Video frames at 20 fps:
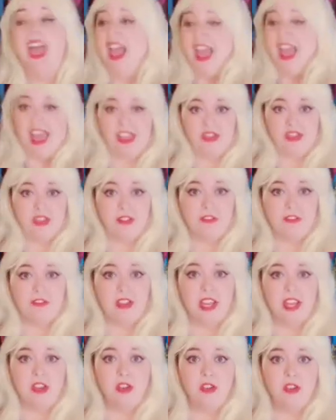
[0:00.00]
And the
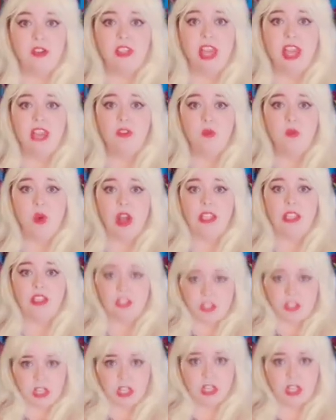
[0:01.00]
fears that once
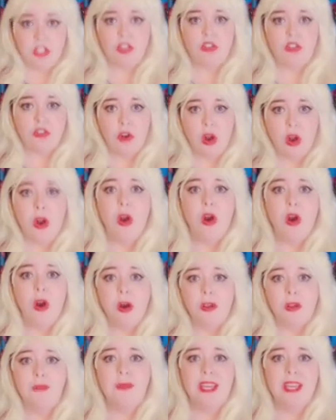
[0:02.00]

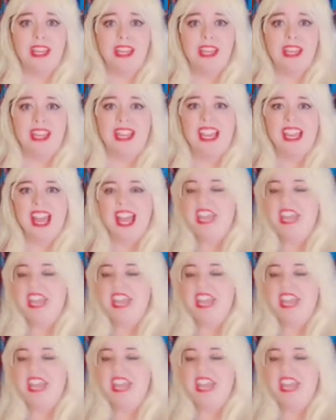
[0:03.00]
controlled me